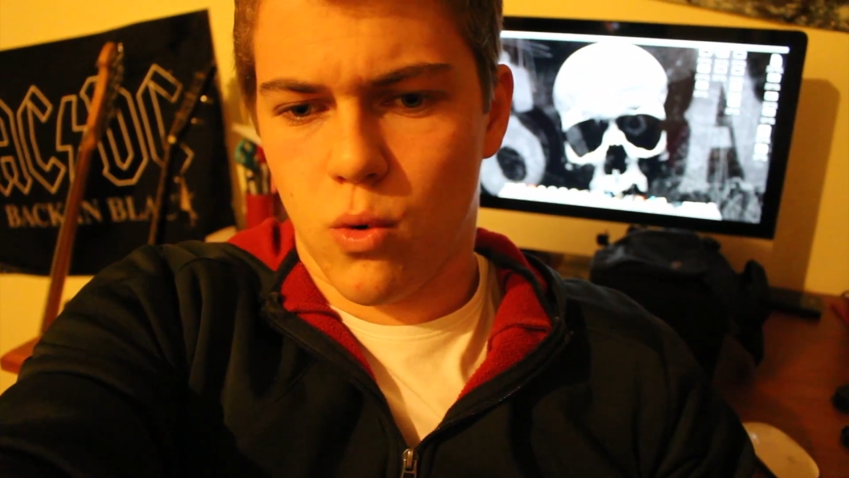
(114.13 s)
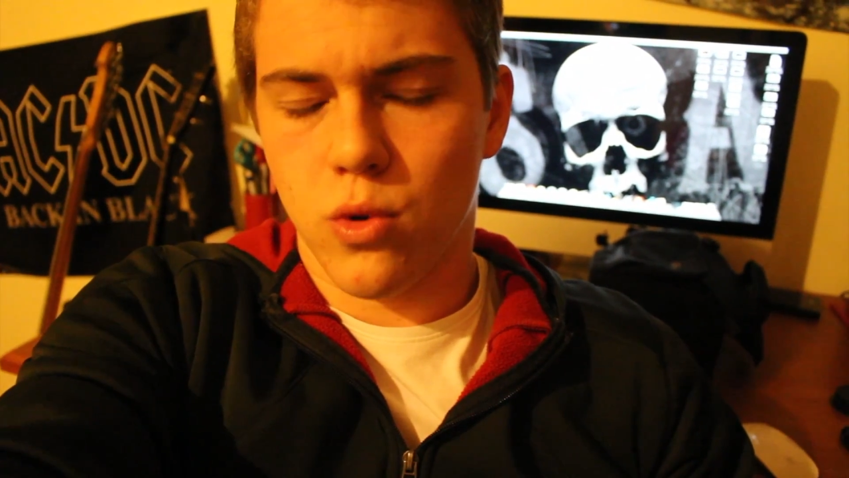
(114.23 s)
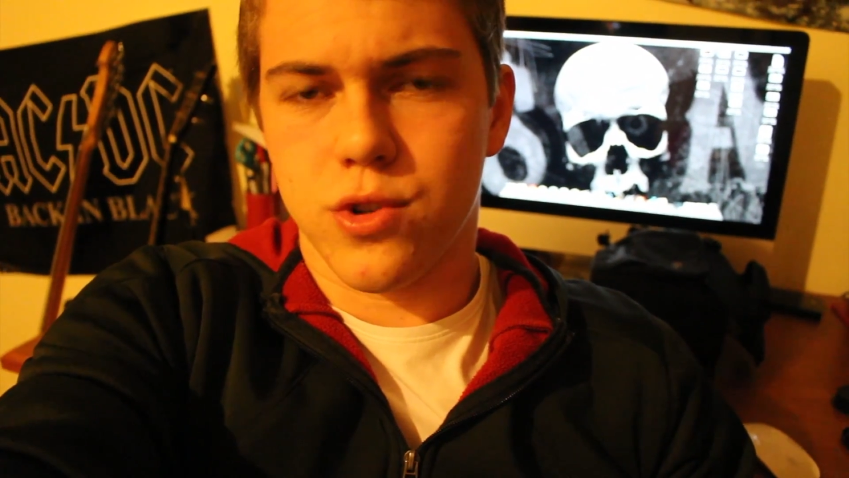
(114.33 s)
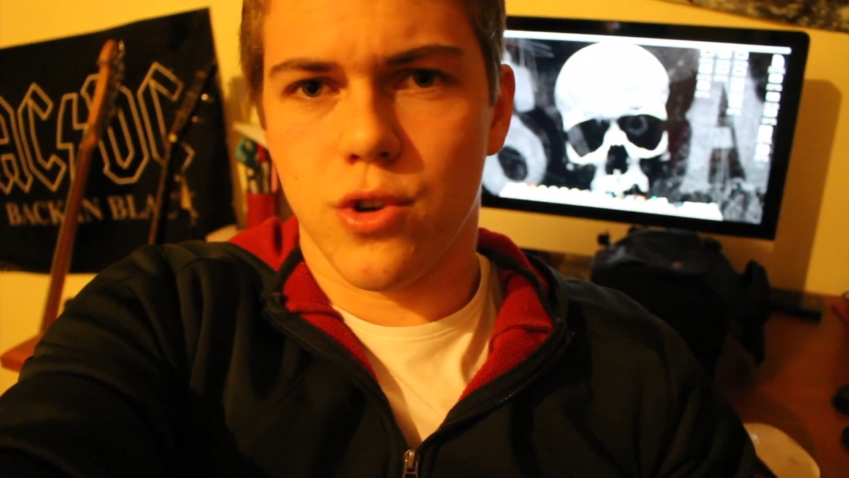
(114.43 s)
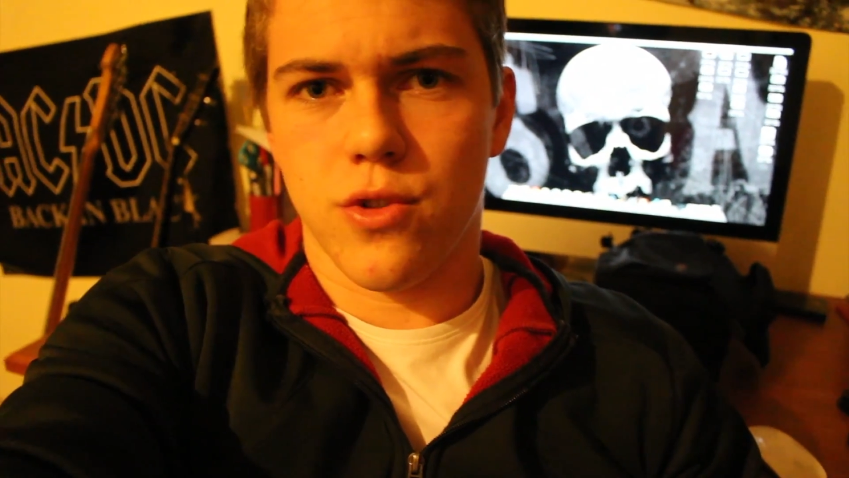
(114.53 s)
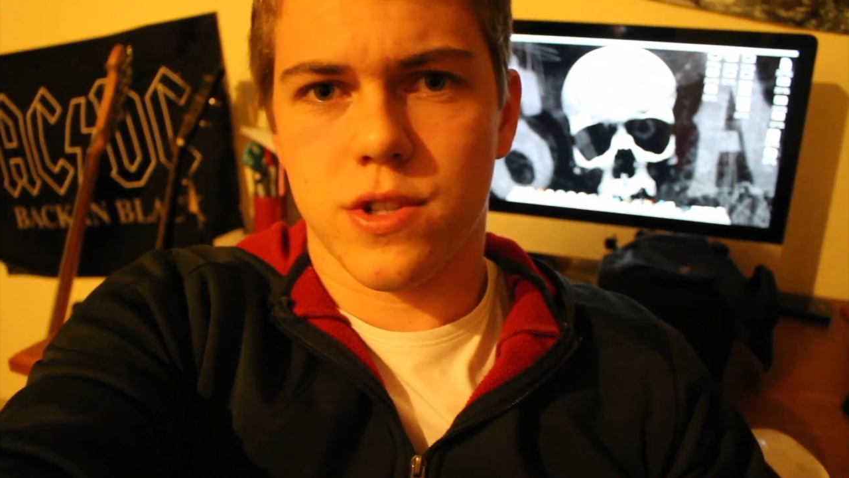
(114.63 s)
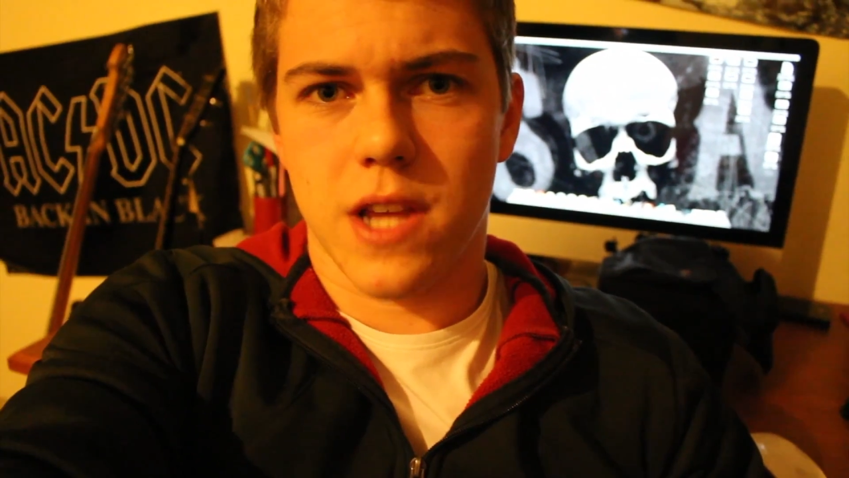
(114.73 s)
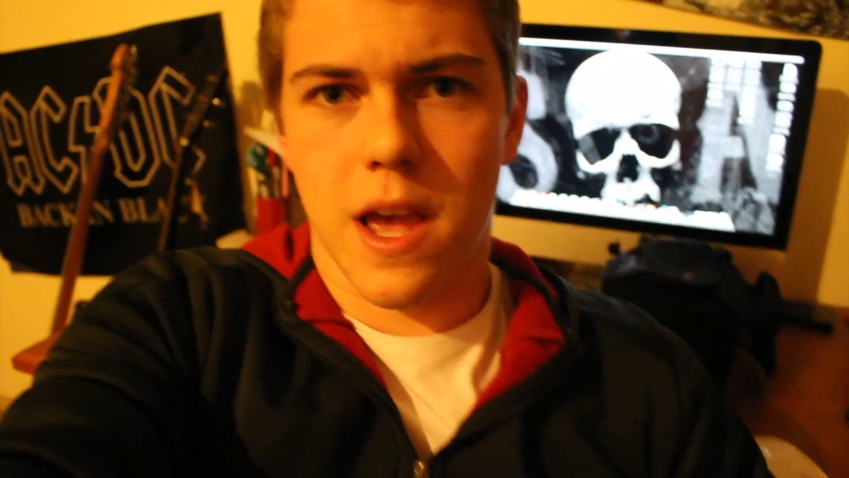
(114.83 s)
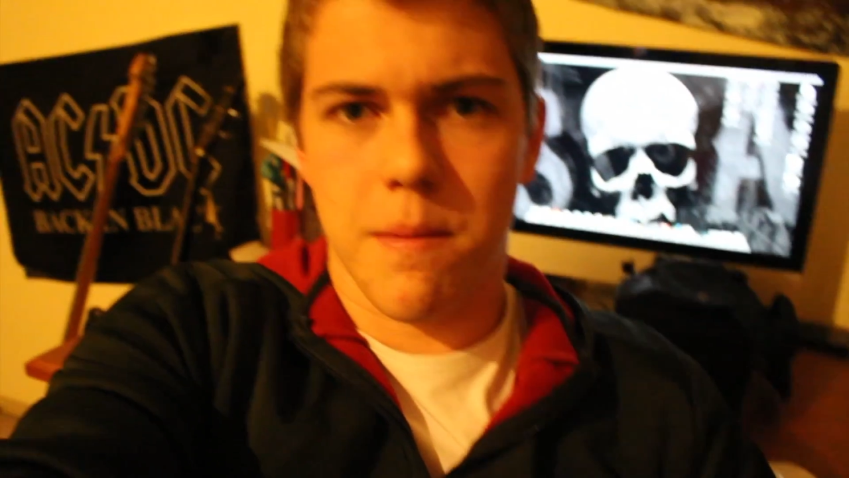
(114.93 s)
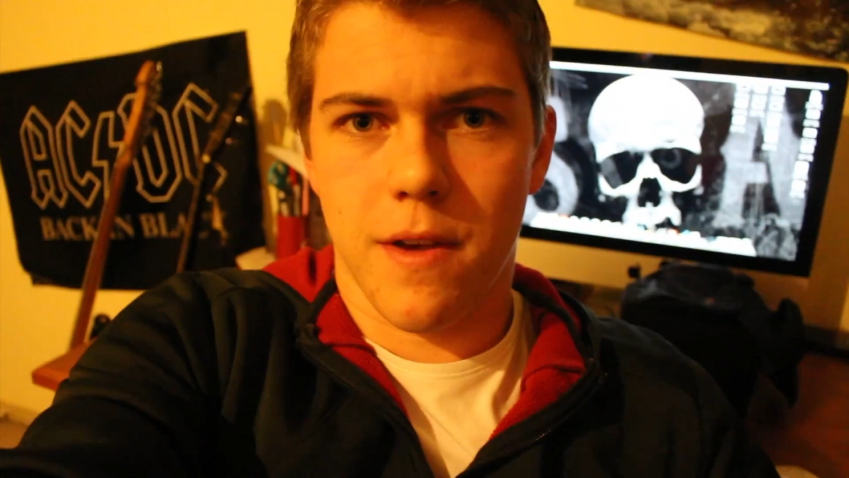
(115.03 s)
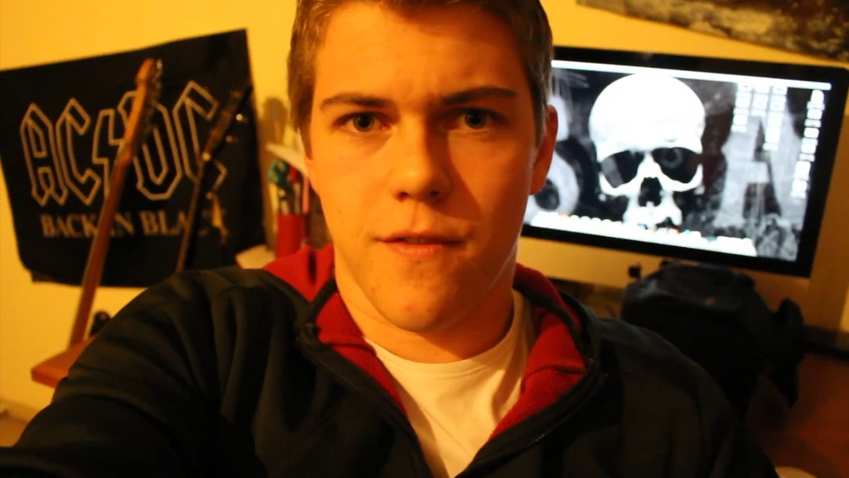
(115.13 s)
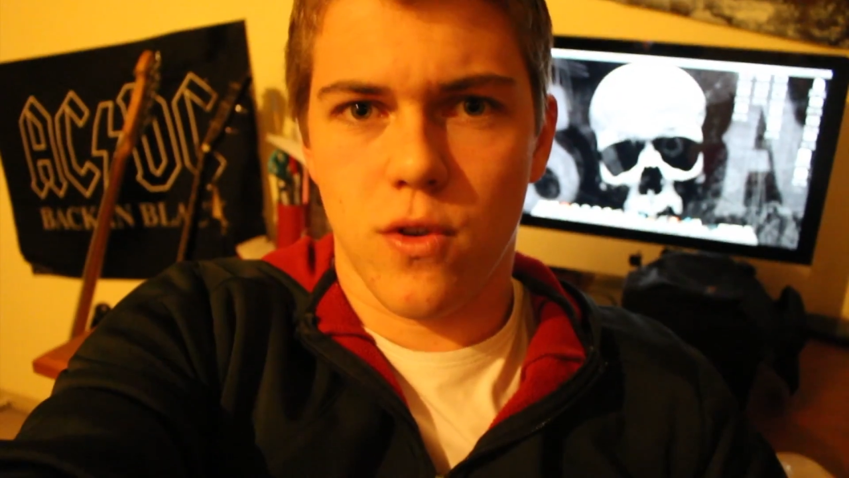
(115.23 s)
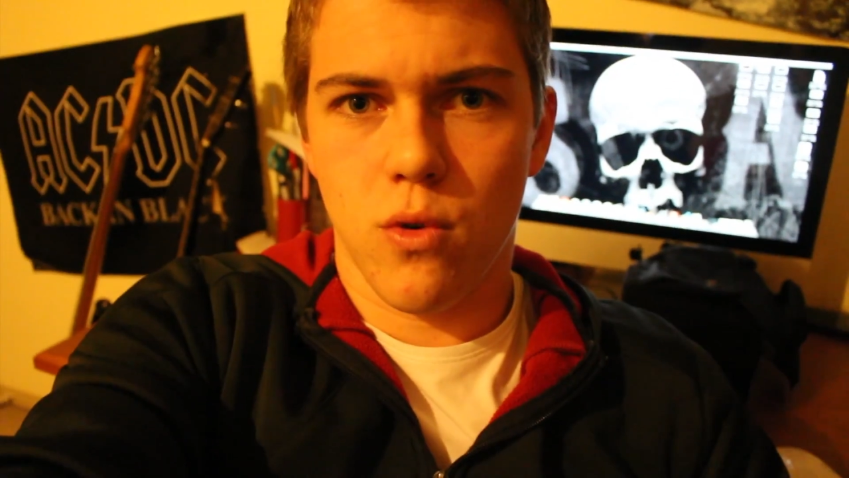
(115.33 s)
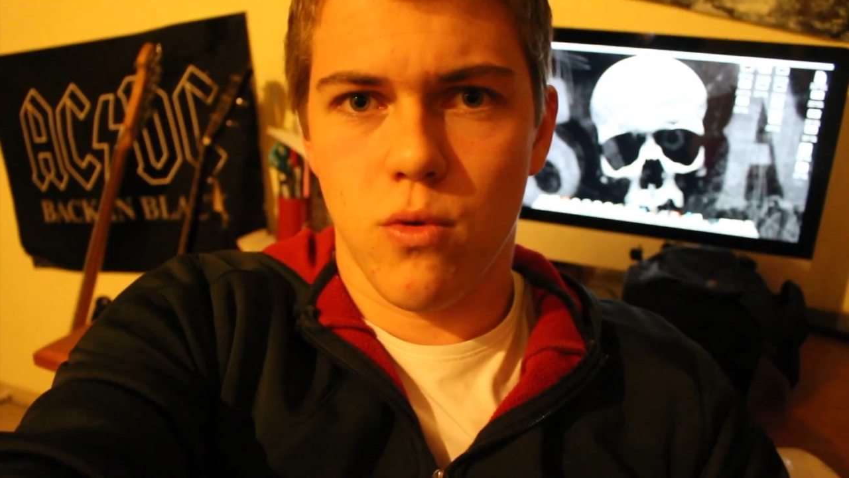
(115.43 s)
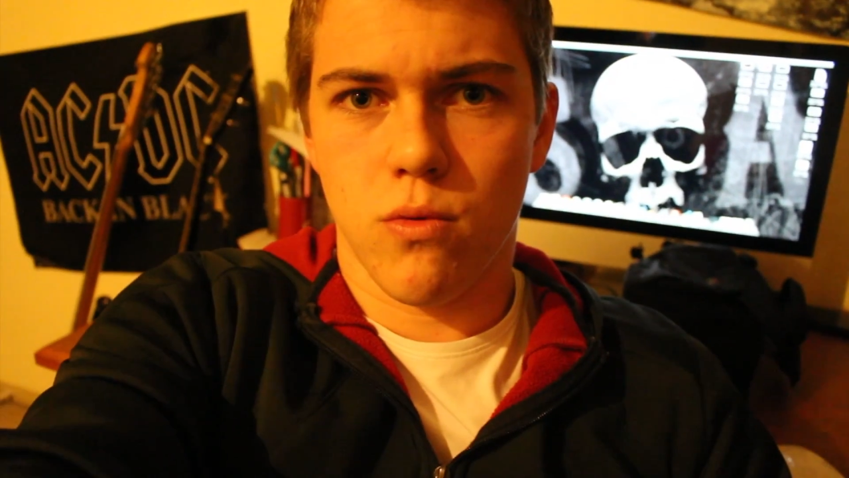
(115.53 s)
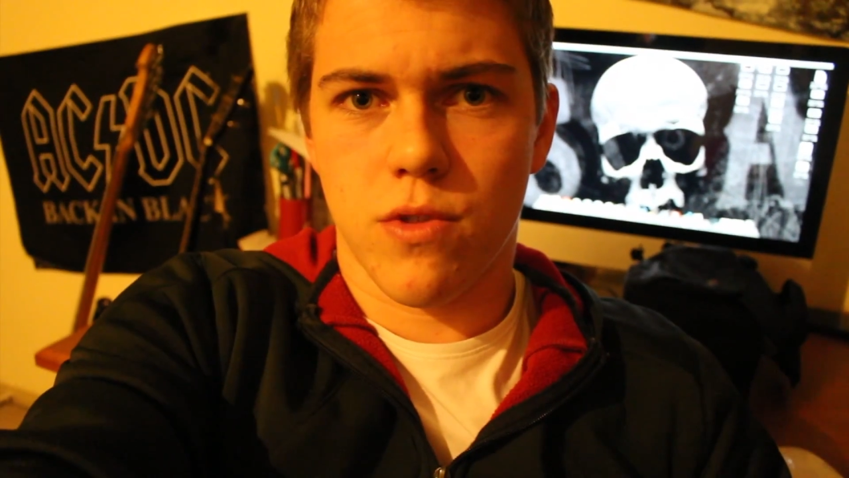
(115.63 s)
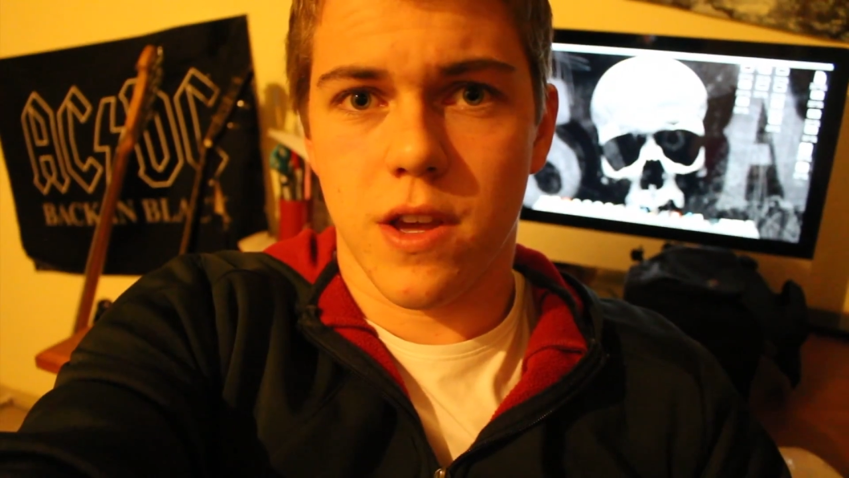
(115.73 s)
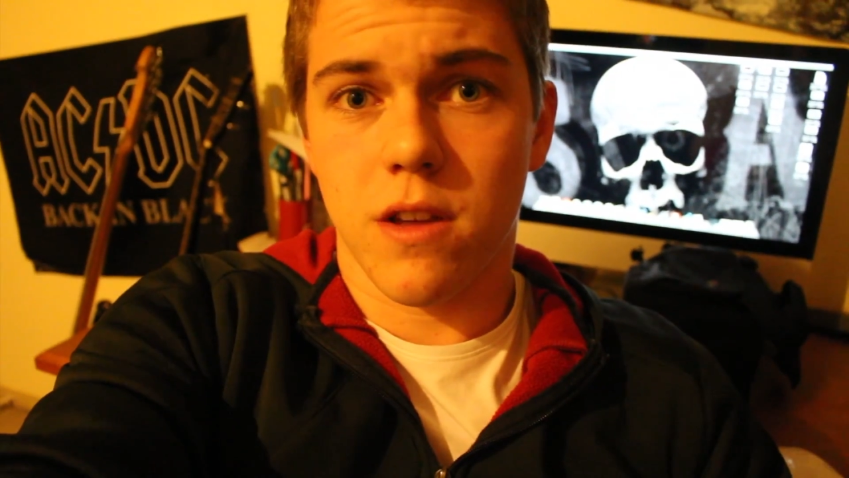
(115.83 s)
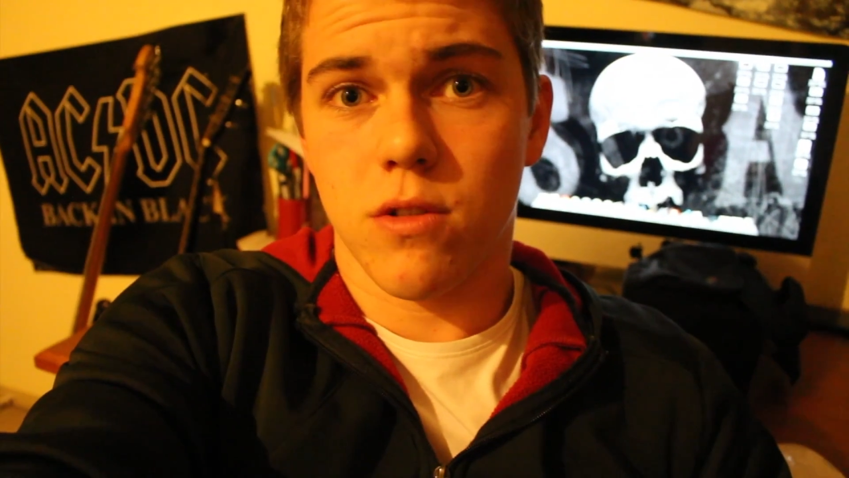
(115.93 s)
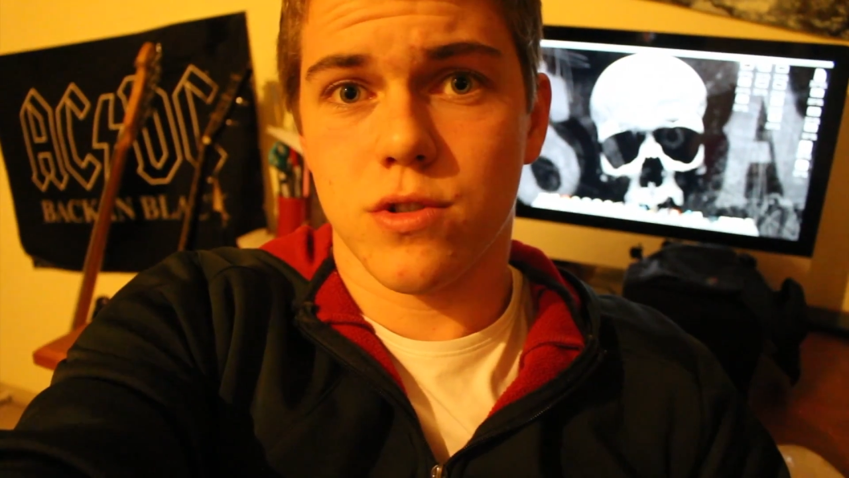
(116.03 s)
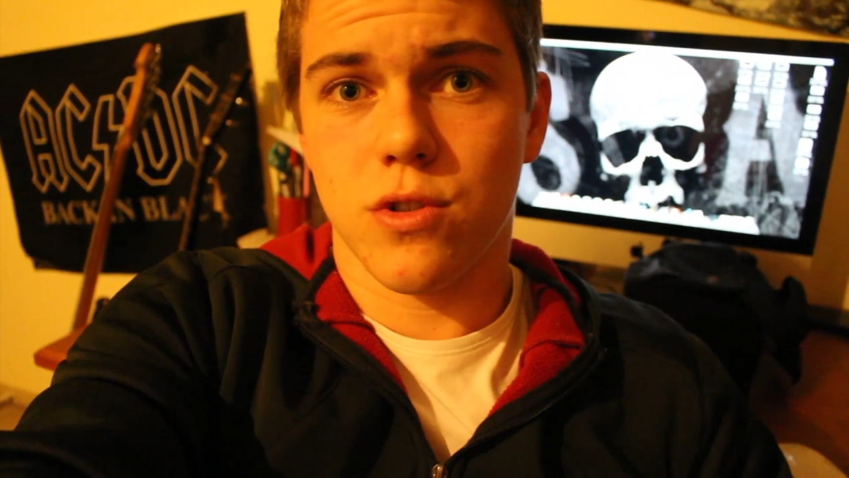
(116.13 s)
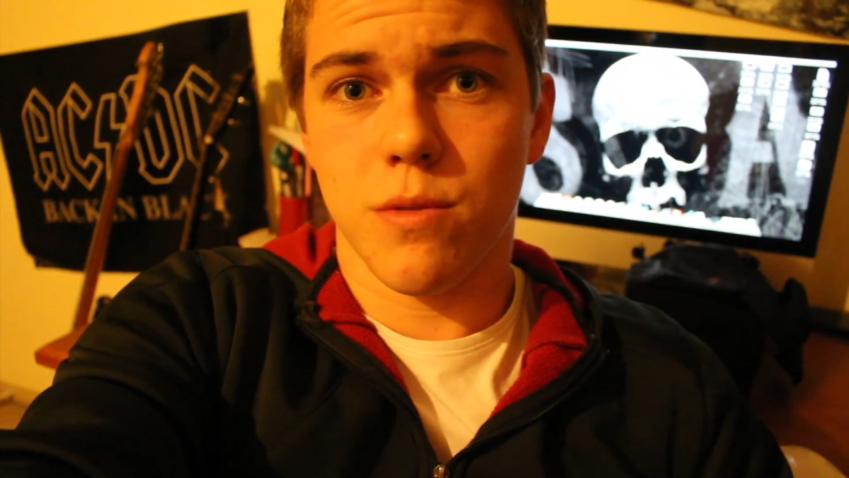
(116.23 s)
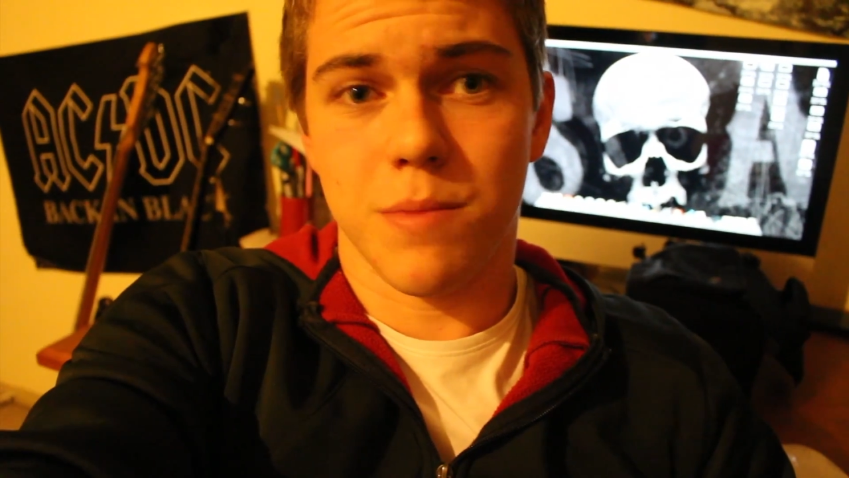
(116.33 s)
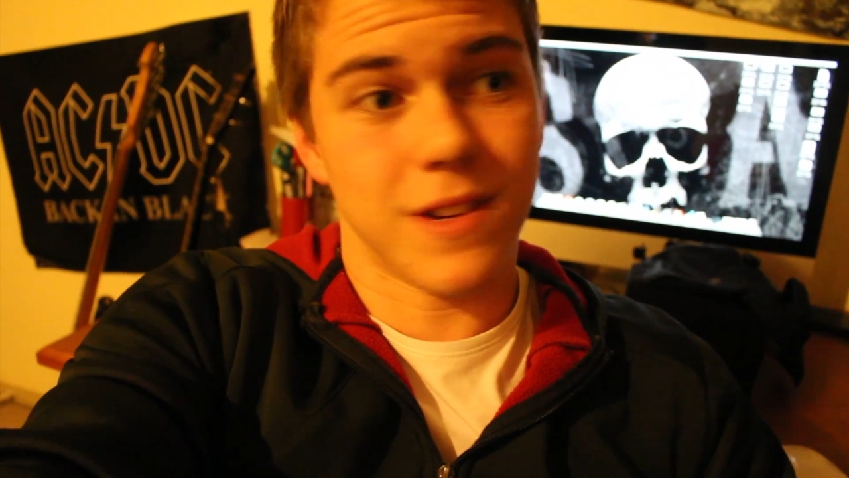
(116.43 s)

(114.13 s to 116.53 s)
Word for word: all to do the same if you think it looks good,